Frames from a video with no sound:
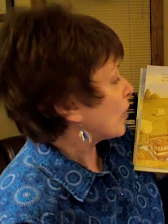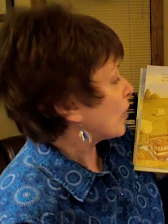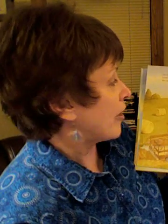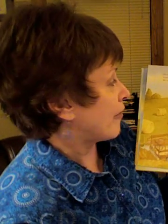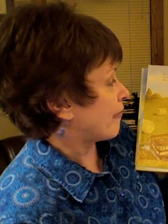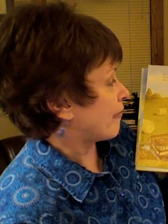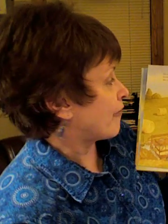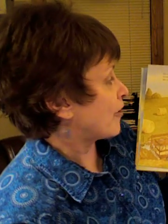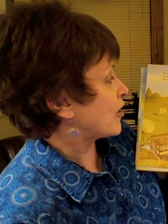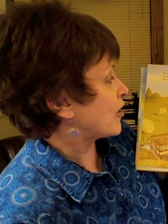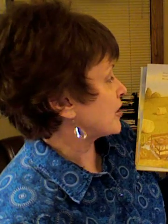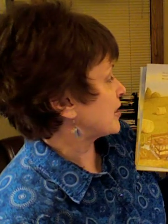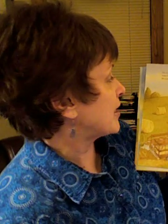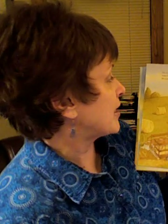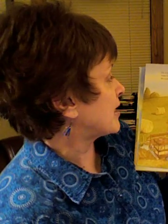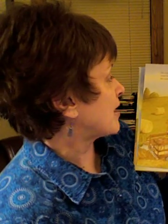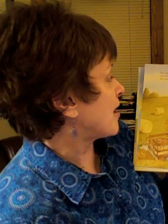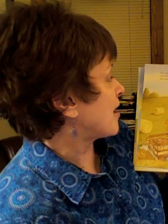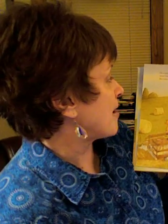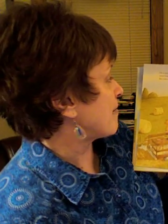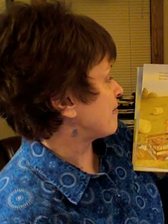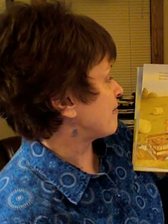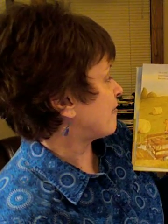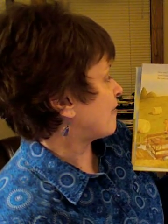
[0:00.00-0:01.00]
with a
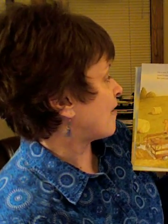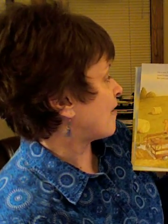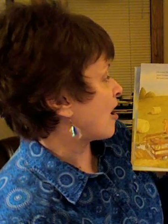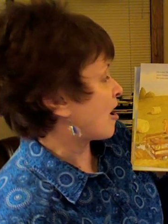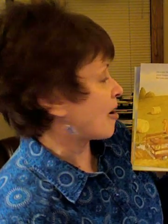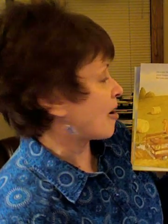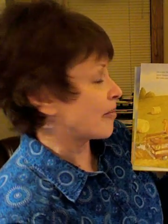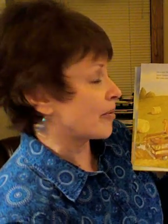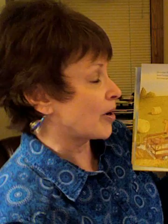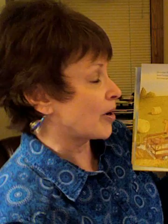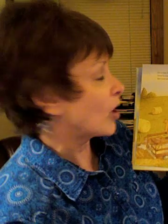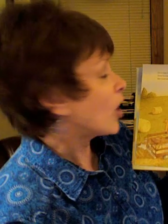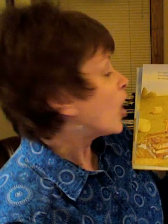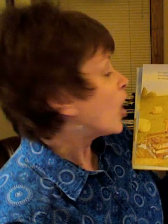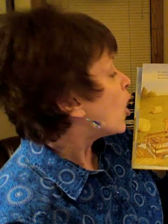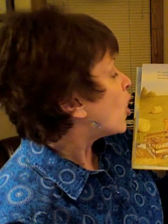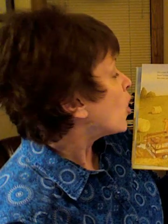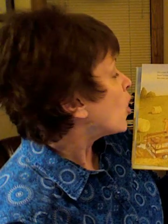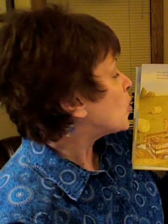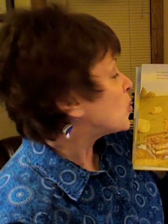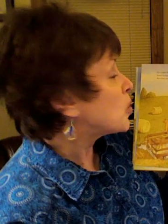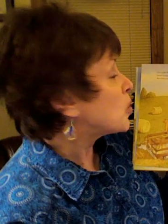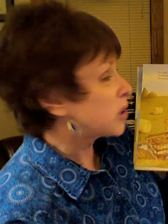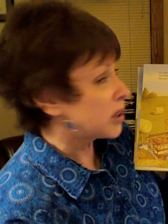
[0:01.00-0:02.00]
first-time farmer
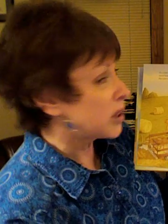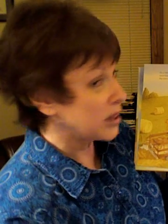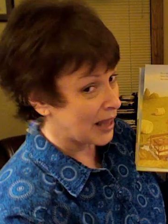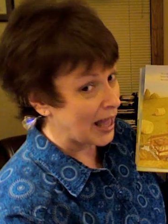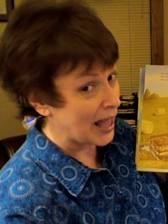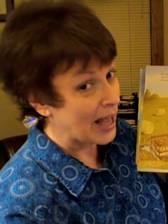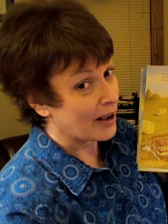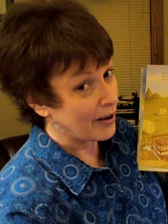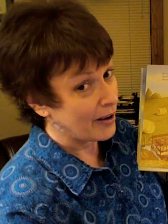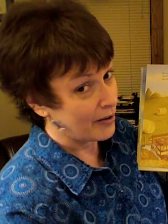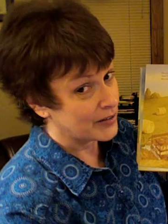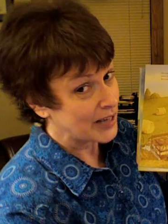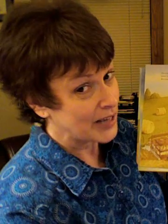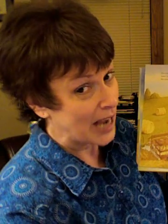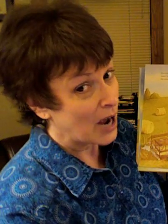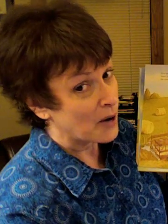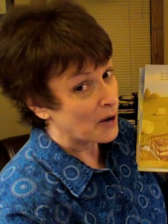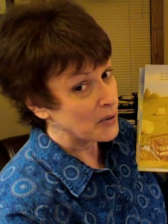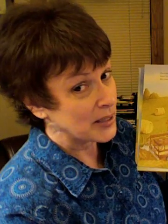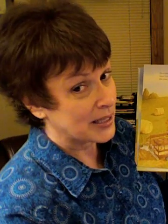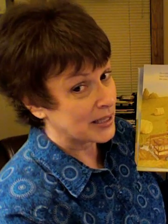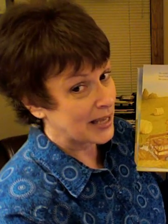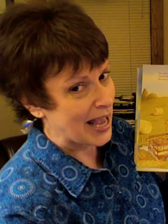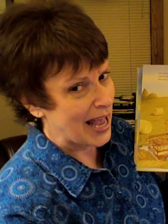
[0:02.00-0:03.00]
who loved
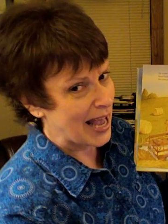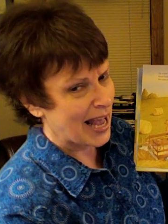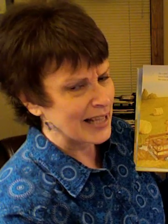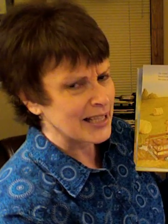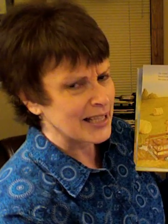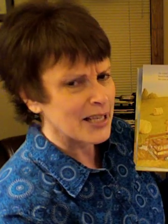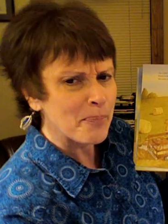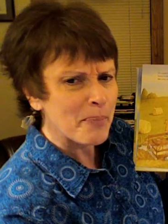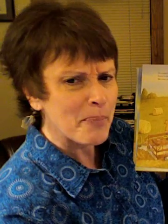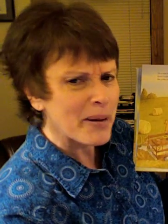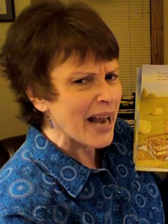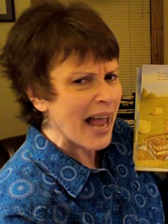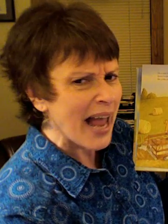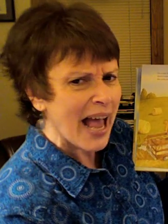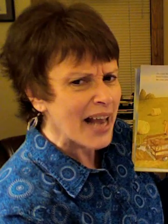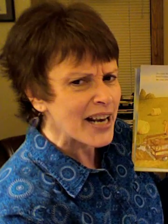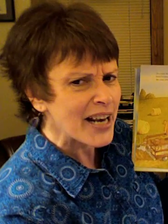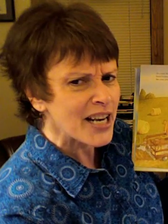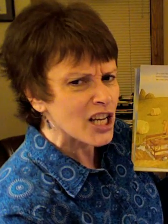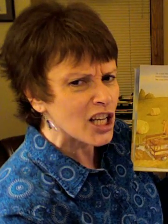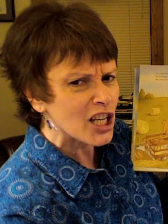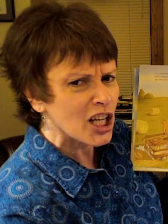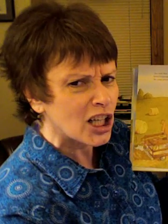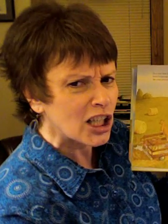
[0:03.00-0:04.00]
house cats but
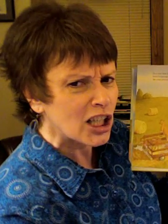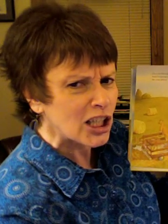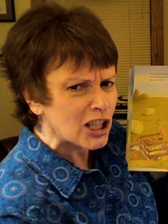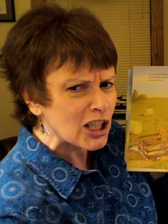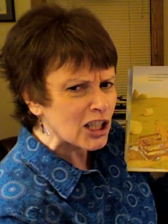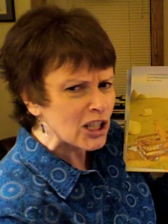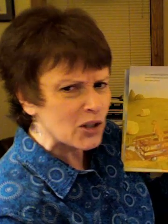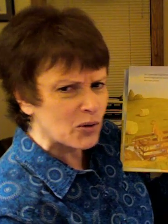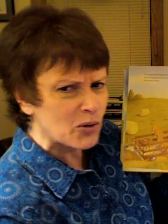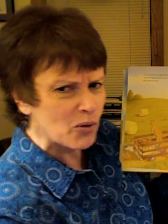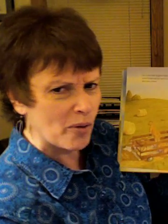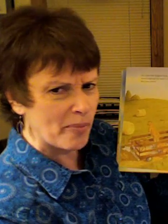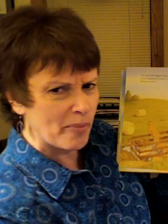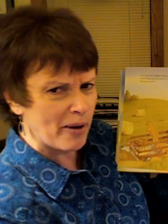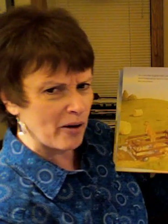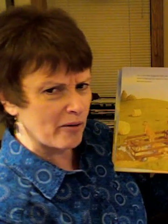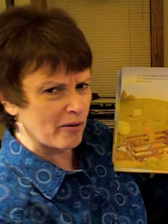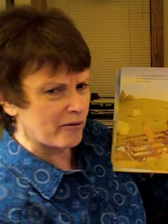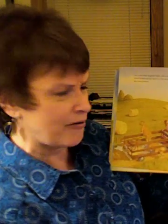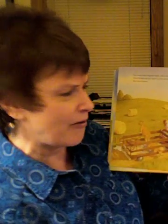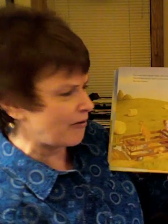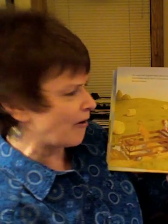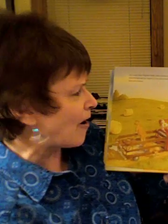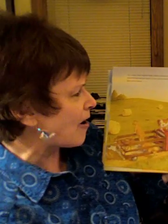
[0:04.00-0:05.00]
hadn't a clue
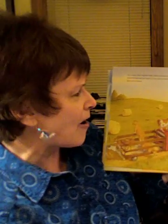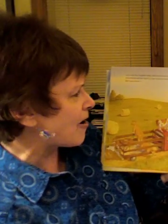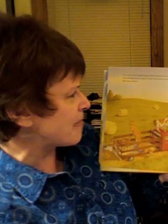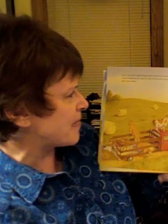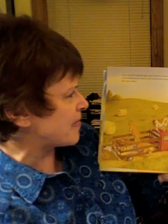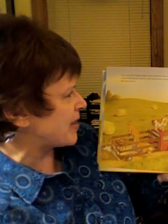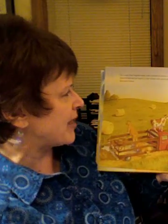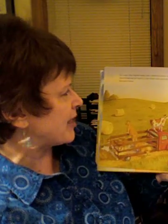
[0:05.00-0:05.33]
about farm